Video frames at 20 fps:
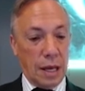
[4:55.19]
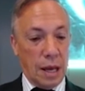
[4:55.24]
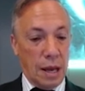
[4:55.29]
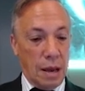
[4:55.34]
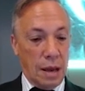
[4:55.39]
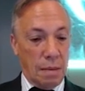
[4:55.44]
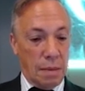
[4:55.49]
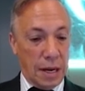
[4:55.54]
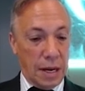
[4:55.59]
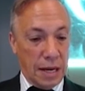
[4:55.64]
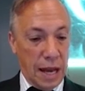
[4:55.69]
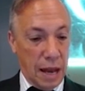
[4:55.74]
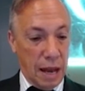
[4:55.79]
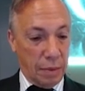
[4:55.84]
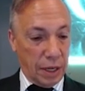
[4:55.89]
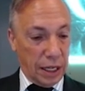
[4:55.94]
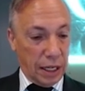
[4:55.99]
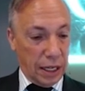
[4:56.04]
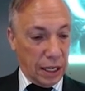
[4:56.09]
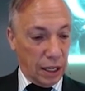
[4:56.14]
But now I'm going
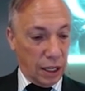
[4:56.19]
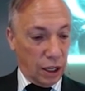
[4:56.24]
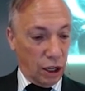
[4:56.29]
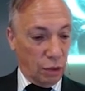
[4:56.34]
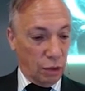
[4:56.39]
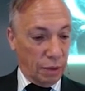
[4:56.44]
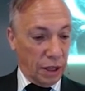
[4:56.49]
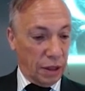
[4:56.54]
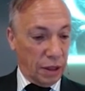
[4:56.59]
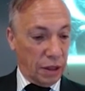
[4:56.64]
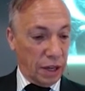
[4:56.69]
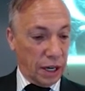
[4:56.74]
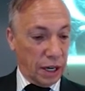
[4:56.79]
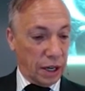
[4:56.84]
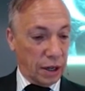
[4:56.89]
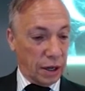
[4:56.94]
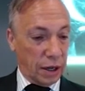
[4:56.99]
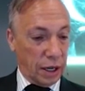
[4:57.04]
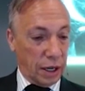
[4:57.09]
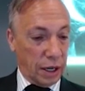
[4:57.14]
to get a little bit
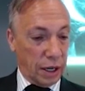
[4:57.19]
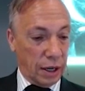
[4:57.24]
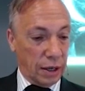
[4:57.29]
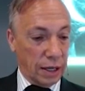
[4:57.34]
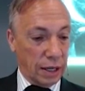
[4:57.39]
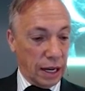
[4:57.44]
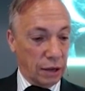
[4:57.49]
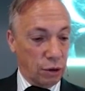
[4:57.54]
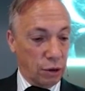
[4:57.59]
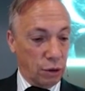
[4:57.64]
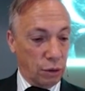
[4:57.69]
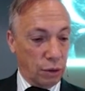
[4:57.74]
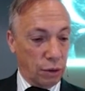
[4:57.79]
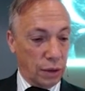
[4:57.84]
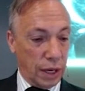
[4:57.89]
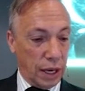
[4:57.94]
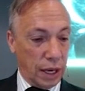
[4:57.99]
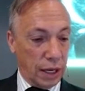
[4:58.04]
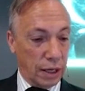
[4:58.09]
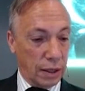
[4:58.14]
thicker here, not too
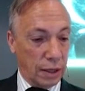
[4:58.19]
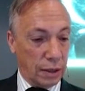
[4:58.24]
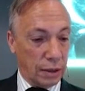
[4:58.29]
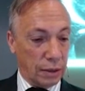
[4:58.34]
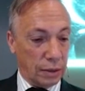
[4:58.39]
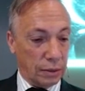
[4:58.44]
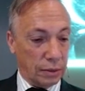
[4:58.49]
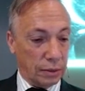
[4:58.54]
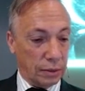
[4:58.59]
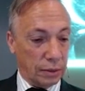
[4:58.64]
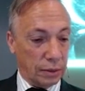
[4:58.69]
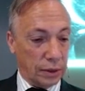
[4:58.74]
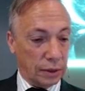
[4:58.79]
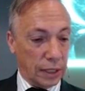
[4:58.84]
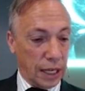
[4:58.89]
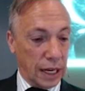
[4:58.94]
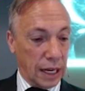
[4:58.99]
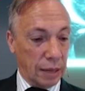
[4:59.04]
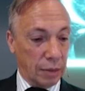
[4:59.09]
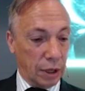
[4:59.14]
thick
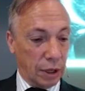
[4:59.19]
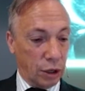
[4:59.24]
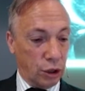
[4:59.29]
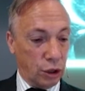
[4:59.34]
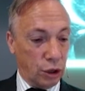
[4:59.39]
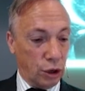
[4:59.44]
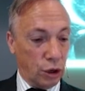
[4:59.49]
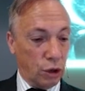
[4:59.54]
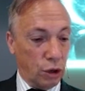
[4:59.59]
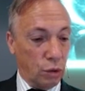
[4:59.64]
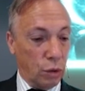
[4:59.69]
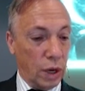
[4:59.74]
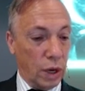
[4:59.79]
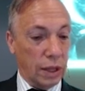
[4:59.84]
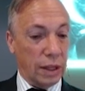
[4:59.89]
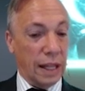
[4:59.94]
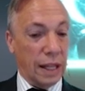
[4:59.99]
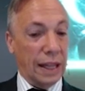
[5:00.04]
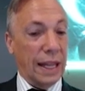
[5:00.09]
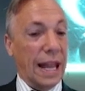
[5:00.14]
and I'm going to show you what
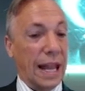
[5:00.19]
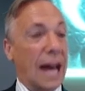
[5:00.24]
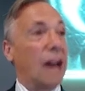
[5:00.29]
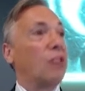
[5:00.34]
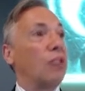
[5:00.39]
the lateral,